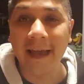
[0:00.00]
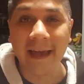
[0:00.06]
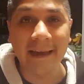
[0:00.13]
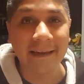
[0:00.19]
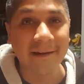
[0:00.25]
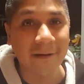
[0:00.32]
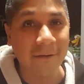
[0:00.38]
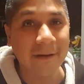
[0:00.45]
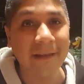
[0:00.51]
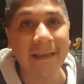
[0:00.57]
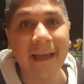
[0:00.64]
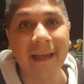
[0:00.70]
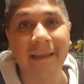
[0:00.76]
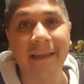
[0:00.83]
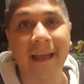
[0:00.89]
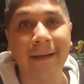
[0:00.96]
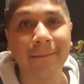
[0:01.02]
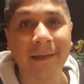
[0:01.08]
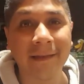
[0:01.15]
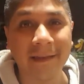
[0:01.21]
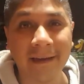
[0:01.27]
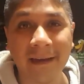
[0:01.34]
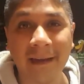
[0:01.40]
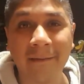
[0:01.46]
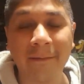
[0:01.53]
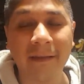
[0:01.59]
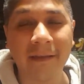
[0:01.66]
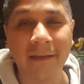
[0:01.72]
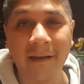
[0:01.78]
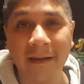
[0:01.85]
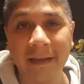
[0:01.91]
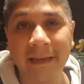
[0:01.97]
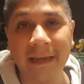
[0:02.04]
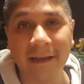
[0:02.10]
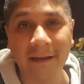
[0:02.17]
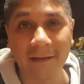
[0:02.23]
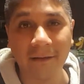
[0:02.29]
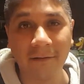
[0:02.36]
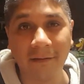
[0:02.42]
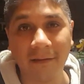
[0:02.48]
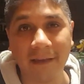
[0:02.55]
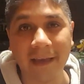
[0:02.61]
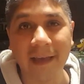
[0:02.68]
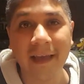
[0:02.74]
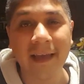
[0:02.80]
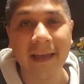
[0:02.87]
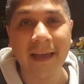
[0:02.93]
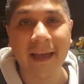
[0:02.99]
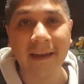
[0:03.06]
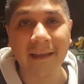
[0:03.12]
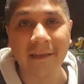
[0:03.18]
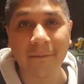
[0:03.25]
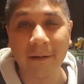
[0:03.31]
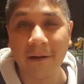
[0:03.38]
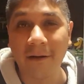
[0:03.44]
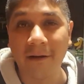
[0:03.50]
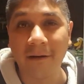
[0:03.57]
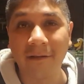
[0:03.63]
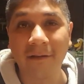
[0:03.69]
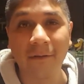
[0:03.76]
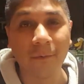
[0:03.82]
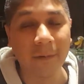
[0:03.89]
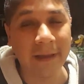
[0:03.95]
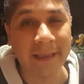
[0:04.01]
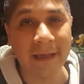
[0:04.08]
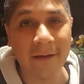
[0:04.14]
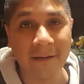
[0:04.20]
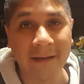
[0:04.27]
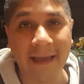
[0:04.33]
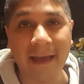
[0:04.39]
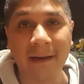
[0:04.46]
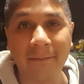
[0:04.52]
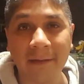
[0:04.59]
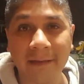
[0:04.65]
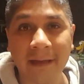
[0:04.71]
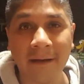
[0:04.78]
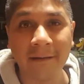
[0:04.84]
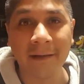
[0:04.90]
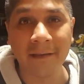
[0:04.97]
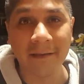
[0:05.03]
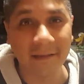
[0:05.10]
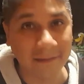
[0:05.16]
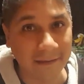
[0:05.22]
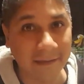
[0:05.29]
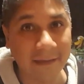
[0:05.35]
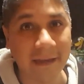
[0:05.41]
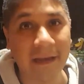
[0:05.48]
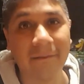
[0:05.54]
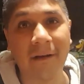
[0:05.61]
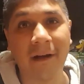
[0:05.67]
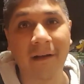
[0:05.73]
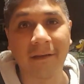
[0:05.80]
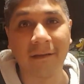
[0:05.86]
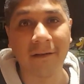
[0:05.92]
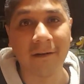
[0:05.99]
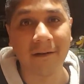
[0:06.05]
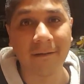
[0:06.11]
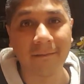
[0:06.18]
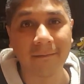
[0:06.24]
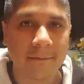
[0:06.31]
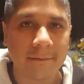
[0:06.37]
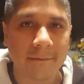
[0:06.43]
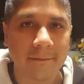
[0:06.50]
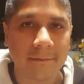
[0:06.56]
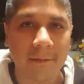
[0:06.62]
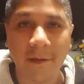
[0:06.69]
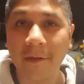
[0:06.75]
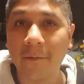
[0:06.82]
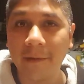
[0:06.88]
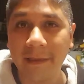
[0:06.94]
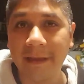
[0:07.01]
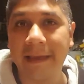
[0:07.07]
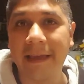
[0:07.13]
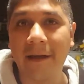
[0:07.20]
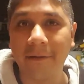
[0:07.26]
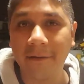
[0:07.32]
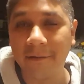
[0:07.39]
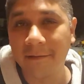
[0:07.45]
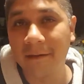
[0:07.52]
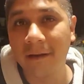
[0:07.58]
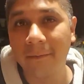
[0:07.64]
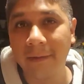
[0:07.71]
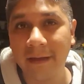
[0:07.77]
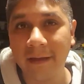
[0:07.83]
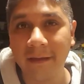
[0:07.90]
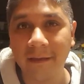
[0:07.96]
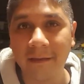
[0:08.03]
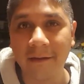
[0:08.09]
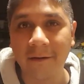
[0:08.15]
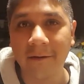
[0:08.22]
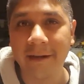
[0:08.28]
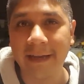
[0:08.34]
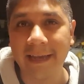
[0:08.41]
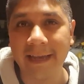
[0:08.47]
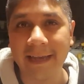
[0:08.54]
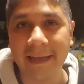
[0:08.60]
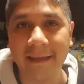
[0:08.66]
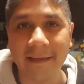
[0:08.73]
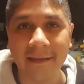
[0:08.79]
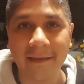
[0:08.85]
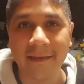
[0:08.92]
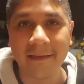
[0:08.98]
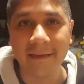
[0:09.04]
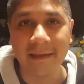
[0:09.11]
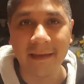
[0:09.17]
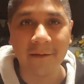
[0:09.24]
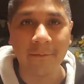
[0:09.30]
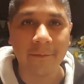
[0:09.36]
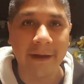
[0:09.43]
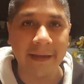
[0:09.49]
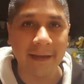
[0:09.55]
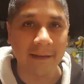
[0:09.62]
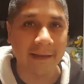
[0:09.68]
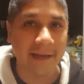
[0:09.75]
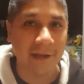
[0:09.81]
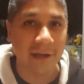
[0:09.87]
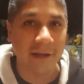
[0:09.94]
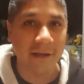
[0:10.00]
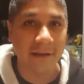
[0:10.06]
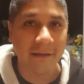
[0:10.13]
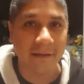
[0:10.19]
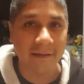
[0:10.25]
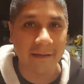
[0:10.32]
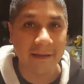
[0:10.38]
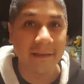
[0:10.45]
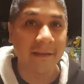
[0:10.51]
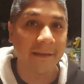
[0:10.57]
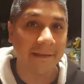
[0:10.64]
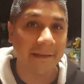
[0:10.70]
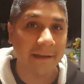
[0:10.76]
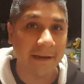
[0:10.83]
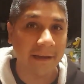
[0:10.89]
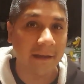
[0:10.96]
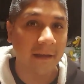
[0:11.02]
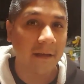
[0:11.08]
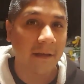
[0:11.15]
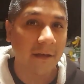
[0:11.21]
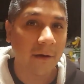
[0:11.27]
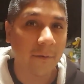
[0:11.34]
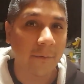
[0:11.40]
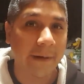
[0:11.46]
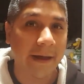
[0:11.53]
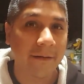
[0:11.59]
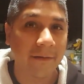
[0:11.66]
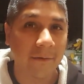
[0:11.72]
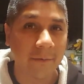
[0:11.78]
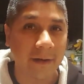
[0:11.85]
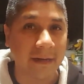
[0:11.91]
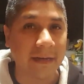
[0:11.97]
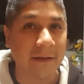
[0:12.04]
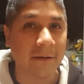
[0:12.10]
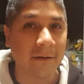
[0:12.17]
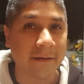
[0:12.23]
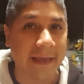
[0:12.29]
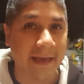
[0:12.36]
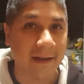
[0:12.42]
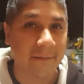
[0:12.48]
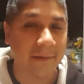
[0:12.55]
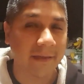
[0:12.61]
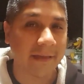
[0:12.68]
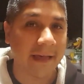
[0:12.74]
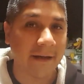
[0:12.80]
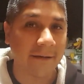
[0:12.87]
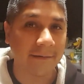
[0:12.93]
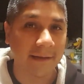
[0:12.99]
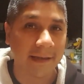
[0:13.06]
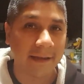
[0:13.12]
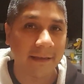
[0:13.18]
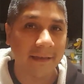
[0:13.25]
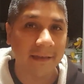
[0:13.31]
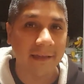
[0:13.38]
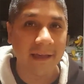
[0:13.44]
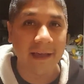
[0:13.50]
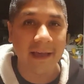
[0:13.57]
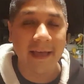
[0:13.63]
and during that time the city has been studying it closely, and it's in regards to retail cannabis outlets in the city of Oxnard. So what the council is going to be considering is the regulations in the city around the retail cannabis outlets.